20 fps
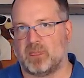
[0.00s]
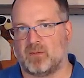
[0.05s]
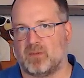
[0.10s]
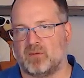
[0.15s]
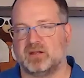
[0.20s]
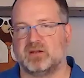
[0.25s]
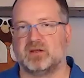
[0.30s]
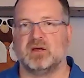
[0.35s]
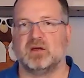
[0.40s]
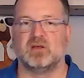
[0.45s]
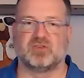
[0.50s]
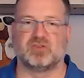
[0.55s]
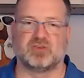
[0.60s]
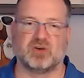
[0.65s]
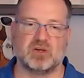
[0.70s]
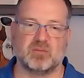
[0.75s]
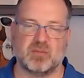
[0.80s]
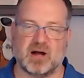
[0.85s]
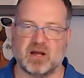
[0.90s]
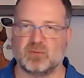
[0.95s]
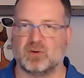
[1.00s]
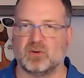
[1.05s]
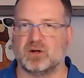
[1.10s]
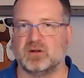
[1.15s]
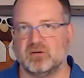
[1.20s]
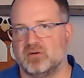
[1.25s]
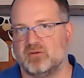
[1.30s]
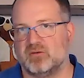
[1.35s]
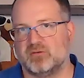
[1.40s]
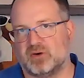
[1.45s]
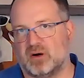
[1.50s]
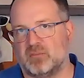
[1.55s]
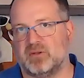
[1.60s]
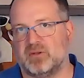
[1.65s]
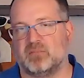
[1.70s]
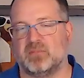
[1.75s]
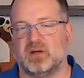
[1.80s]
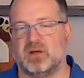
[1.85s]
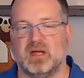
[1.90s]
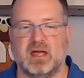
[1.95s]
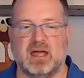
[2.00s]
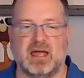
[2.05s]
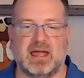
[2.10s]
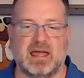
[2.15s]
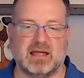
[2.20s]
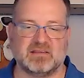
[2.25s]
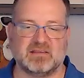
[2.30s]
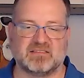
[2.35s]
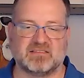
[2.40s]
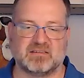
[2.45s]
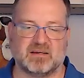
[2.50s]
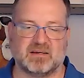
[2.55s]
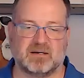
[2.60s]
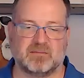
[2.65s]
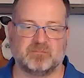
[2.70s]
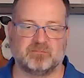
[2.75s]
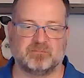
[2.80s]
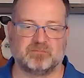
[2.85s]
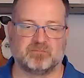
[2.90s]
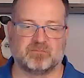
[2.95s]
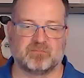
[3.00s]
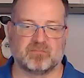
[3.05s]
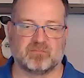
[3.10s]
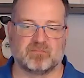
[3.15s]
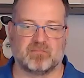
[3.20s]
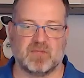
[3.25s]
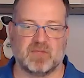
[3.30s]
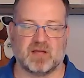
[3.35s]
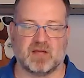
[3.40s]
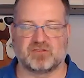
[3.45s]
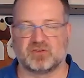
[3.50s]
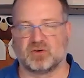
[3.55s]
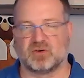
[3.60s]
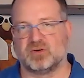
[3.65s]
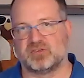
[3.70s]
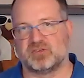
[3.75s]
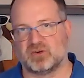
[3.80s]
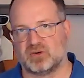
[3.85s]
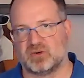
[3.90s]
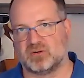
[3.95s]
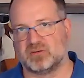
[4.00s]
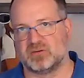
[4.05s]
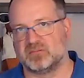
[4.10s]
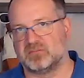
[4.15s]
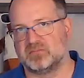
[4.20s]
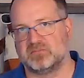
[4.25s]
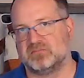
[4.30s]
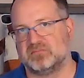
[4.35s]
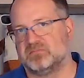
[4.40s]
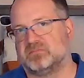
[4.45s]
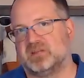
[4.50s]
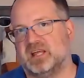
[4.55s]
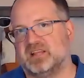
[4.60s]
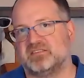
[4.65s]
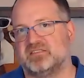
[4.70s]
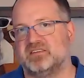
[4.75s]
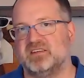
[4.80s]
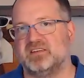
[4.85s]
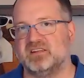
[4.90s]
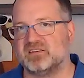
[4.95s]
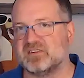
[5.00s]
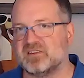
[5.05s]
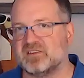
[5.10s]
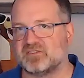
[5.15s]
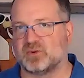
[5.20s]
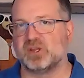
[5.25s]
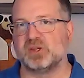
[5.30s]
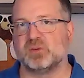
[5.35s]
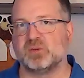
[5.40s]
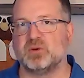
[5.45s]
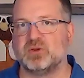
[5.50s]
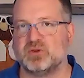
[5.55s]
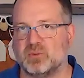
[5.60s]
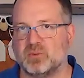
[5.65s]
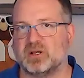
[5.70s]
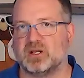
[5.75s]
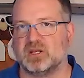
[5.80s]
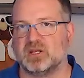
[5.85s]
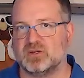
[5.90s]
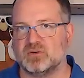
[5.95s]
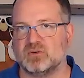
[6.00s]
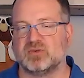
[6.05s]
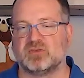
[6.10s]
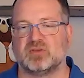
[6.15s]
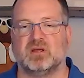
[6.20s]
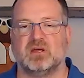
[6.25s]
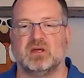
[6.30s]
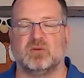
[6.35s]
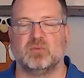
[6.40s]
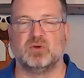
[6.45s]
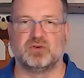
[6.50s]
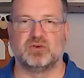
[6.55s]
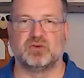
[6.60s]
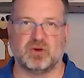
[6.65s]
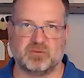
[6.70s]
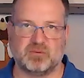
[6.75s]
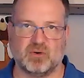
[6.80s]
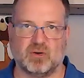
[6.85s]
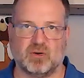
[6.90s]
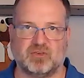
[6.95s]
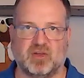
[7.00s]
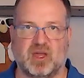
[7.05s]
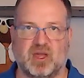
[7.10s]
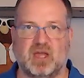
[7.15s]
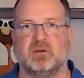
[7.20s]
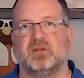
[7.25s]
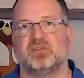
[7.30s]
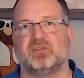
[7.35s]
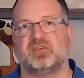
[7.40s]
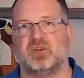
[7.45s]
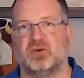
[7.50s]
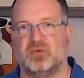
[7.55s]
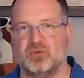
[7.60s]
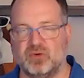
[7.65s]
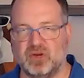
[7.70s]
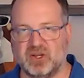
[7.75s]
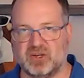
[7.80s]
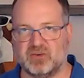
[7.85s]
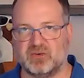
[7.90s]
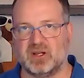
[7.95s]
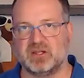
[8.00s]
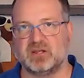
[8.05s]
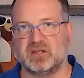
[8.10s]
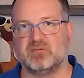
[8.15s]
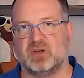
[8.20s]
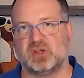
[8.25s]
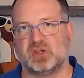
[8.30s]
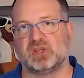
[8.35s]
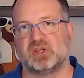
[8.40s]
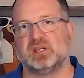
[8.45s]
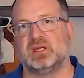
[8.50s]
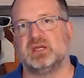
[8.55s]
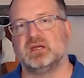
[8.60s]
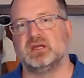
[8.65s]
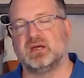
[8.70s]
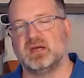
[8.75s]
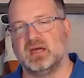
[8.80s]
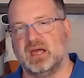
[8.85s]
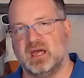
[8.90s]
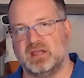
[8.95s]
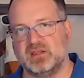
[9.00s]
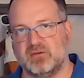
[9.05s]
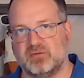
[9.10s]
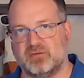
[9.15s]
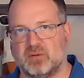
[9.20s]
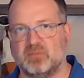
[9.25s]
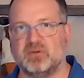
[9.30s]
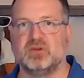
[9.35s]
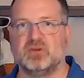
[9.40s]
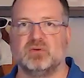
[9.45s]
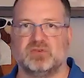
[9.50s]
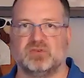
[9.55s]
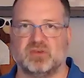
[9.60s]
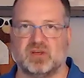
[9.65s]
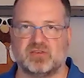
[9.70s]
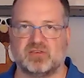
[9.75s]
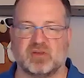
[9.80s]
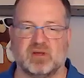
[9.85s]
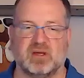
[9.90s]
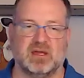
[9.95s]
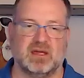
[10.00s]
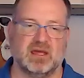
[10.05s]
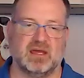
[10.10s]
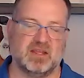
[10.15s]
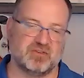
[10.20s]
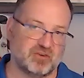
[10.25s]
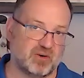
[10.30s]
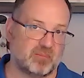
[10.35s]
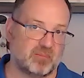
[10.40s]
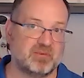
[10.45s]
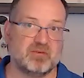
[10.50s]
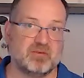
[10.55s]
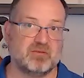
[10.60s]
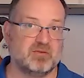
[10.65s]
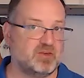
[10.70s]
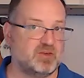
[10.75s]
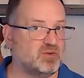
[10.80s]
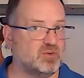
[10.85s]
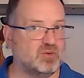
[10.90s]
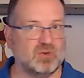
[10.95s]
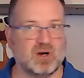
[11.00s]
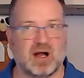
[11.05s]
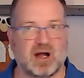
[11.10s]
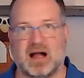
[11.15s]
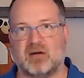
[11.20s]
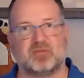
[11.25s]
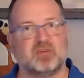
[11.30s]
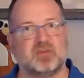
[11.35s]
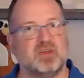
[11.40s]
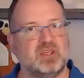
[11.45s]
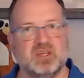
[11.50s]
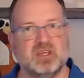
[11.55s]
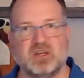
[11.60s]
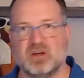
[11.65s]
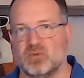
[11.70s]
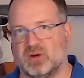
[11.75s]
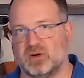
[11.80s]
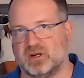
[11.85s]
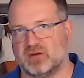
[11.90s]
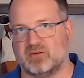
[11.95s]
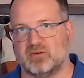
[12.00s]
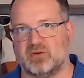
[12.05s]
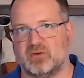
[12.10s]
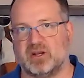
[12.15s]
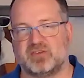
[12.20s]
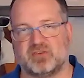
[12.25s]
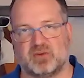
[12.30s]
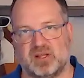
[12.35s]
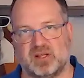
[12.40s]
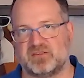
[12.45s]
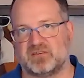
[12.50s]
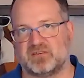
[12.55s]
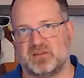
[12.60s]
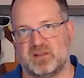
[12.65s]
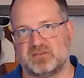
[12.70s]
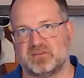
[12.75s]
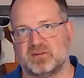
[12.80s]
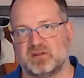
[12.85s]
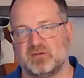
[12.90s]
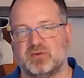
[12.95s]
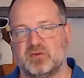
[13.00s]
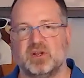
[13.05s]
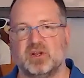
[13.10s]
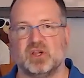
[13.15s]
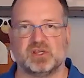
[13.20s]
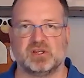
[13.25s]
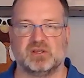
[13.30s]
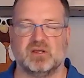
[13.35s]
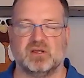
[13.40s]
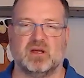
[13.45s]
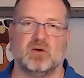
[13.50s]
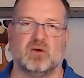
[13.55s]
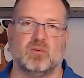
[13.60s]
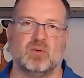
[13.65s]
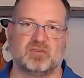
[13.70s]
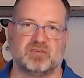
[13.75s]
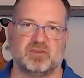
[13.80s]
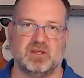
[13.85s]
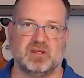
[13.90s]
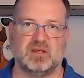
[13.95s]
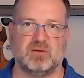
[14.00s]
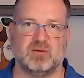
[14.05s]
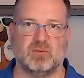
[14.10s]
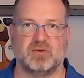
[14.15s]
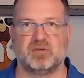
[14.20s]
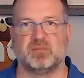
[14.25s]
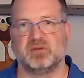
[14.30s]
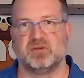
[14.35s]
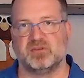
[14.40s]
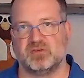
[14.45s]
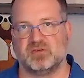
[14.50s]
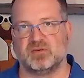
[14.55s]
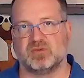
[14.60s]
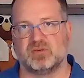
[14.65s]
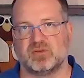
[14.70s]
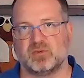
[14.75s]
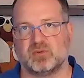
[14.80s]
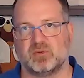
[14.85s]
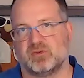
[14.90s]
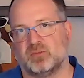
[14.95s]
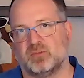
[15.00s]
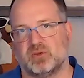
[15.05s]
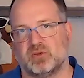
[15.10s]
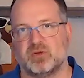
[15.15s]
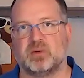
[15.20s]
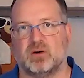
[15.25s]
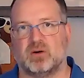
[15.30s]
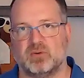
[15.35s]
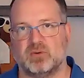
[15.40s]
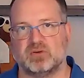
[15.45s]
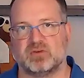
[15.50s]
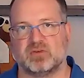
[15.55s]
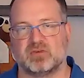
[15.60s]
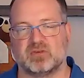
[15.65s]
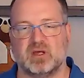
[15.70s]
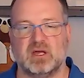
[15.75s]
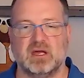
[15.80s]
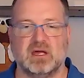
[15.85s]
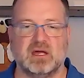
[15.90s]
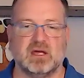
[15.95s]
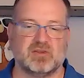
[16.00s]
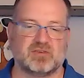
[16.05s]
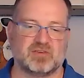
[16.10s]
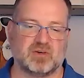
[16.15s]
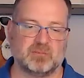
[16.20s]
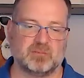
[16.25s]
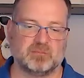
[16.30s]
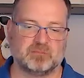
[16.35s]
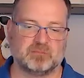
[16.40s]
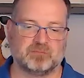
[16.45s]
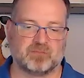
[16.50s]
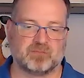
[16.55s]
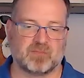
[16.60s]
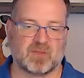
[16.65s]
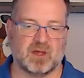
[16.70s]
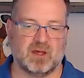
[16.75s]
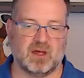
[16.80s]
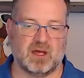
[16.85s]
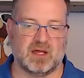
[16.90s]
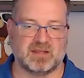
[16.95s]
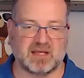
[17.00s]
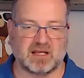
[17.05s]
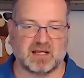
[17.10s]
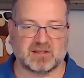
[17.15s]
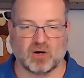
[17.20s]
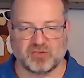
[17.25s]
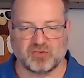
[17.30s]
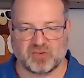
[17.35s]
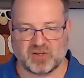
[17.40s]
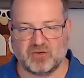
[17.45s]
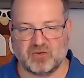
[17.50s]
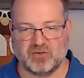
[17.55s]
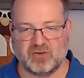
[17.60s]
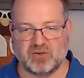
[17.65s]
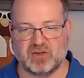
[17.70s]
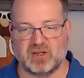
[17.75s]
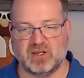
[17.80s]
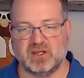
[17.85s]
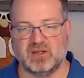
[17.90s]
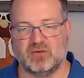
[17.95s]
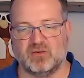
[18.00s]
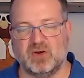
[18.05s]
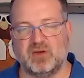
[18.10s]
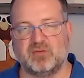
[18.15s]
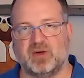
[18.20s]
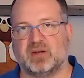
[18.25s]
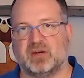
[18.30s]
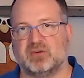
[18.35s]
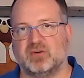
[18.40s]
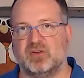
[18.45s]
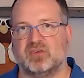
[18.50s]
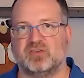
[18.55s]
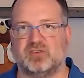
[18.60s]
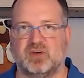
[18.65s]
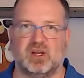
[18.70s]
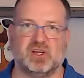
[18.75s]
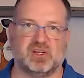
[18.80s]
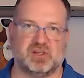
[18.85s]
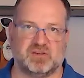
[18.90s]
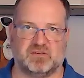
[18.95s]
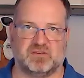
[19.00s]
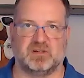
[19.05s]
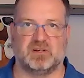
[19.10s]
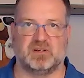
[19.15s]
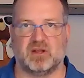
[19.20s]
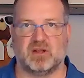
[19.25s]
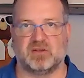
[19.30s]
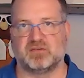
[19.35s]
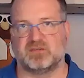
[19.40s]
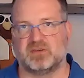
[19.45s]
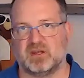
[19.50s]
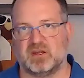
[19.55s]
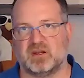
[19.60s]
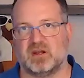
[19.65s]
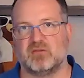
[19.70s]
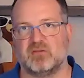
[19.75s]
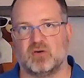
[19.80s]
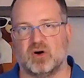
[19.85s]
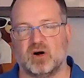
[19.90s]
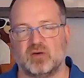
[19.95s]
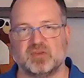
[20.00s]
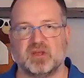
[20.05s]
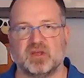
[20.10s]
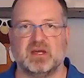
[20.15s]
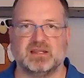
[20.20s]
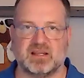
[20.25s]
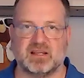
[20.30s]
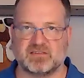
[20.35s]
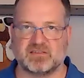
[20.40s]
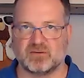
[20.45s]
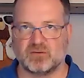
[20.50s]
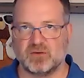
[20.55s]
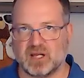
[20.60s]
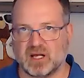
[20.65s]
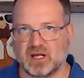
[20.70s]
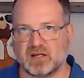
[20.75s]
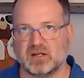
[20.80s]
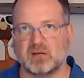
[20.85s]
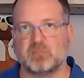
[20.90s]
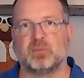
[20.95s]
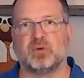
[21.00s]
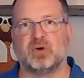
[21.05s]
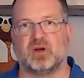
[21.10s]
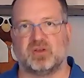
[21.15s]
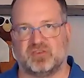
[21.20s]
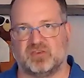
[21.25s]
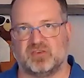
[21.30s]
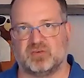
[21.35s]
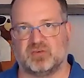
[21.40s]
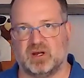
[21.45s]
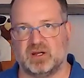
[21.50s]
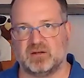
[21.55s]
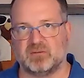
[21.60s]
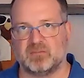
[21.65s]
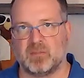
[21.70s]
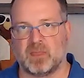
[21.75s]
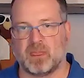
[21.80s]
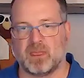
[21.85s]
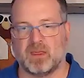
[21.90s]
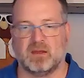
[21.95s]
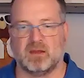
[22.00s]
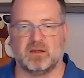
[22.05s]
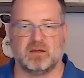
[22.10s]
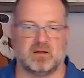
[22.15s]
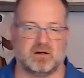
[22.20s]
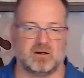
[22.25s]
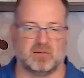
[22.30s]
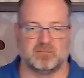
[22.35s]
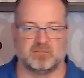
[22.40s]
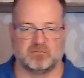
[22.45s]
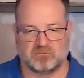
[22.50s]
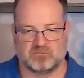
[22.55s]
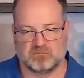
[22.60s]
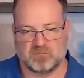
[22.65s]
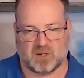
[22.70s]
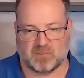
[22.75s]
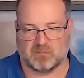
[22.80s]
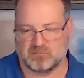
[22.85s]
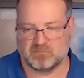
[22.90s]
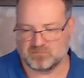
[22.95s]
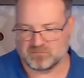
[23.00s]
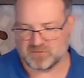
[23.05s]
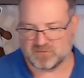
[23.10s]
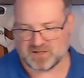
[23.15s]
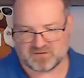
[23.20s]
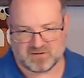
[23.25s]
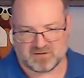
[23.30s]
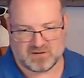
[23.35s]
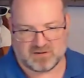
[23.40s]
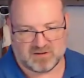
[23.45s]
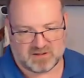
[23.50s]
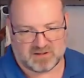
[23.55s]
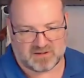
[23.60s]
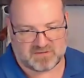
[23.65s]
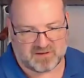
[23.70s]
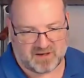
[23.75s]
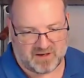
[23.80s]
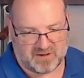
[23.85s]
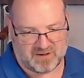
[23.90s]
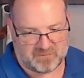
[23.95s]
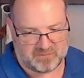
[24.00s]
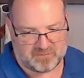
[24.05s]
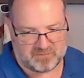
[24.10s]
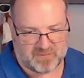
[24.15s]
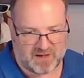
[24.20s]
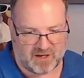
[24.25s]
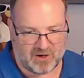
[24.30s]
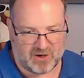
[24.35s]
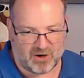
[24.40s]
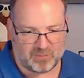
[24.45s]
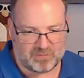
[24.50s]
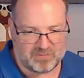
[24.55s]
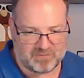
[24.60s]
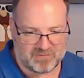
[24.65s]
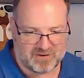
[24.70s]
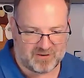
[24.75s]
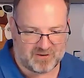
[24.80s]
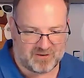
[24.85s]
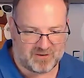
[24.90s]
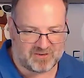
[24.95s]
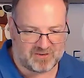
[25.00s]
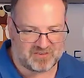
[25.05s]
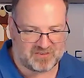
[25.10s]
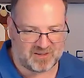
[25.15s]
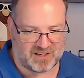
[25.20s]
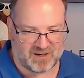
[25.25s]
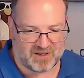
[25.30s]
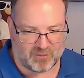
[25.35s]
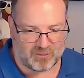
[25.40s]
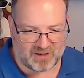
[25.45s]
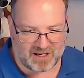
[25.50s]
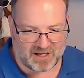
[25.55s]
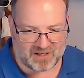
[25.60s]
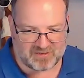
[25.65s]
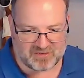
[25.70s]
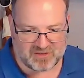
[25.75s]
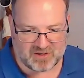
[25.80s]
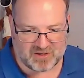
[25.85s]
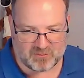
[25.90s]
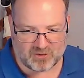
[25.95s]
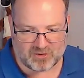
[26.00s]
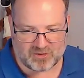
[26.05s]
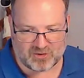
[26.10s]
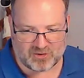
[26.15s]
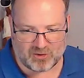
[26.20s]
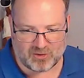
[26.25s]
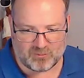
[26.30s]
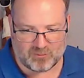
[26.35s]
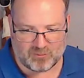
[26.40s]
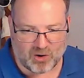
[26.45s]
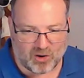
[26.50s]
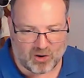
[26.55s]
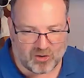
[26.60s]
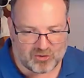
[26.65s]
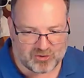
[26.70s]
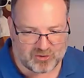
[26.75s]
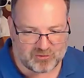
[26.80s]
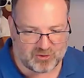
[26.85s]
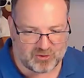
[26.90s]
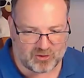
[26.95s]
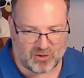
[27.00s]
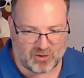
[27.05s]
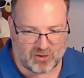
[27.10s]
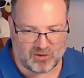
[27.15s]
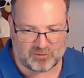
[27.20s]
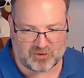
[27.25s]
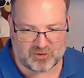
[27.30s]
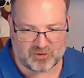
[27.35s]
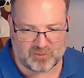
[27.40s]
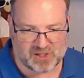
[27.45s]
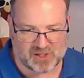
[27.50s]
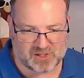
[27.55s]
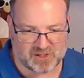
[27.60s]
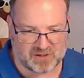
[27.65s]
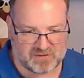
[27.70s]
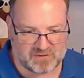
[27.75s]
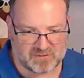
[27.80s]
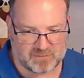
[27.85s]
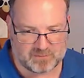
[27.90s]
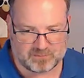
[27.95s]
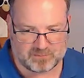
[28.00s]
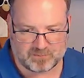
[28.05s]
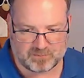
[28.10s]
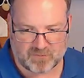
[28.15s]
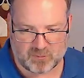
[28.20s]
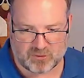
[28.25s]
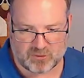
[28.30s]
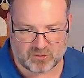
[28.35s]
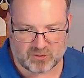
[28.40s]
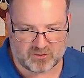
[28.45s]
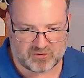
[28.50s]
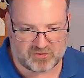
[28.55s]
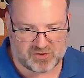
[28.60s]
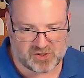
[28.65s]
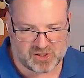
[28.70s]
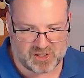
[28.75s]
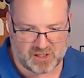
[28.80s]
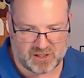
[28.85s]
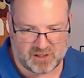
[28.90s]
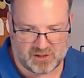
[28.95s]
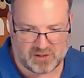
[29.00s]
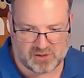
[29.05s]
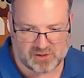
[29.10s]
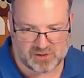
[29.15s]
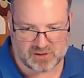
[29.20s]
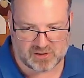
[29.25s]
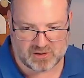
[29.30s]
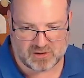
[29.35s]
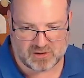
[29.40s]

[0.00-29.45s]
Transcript: right? So you might want to inform them. And yeah, so that's the strategy we typically use. We drop the old tables, recreate them virtually, and inform the users, and drop the view after a year or whatever, right? So that's the definition with the business users, with the power users. So, and those are the refactoring strategies here that are involved. That's regarding the process, right? Yeah, that's the idea. I hope I answered here most, if not all, of the questions. Progress change.